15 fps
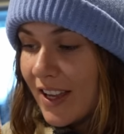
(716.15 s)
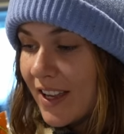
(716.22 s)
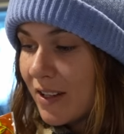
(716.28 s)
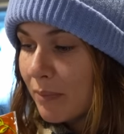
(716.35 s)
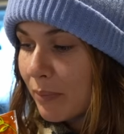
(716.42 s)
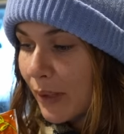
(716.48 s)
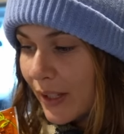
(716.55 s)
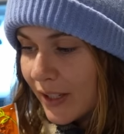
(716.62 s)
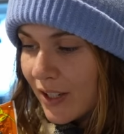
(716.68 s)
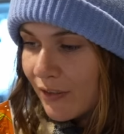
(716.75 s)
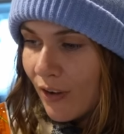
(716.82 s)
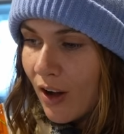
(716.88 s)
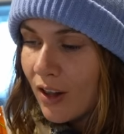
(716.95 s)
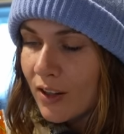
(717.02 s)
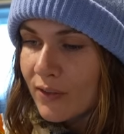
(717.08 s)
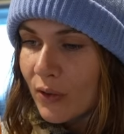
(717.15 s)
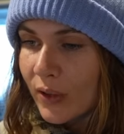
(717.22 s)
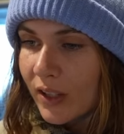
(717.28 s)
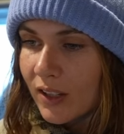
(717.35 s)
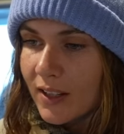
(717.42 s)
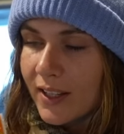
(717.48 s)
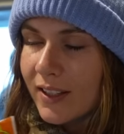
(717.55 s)
and plenty of olive
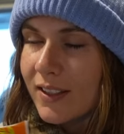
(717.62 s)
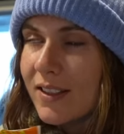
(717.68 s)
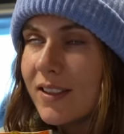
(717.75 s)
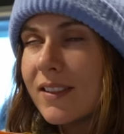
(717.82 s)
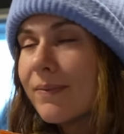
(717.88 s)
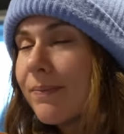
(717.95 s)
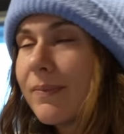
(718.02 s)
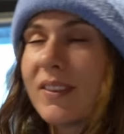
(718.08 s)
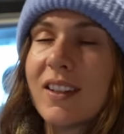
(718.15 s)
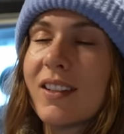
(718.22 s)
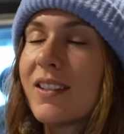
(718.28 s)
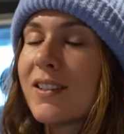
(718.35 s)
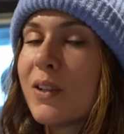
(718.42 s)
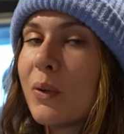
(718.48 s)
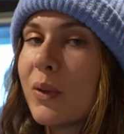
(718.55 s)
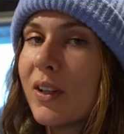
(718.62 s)
oil, and it's so